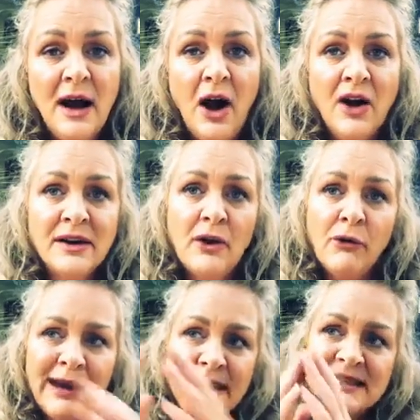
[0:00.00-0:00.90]
on
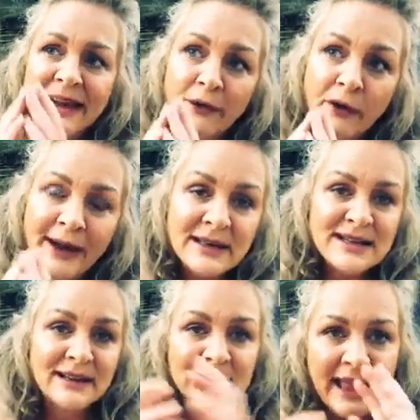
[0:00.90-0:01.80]
really
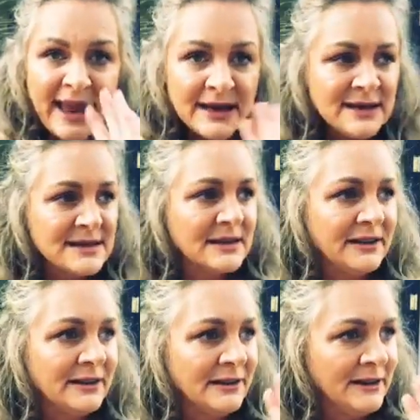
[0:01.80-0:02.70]
directing
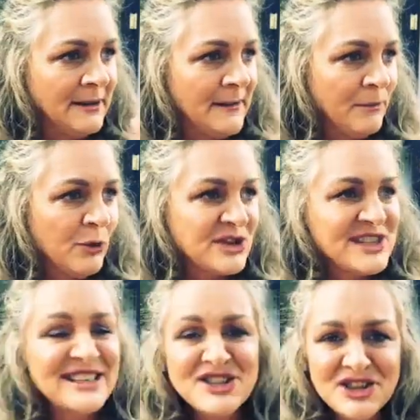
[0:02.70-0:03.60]
laser
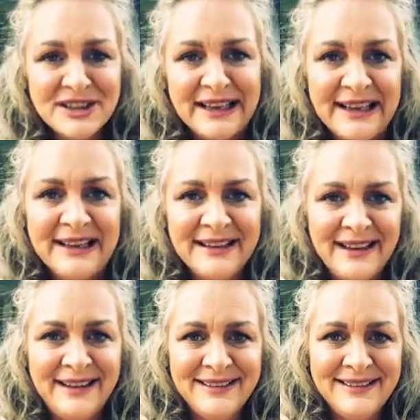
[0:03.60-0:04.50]
precision
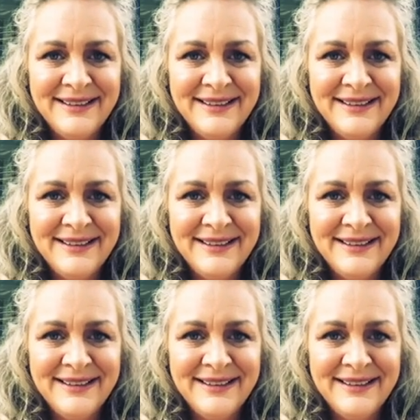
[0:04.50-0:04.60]
healing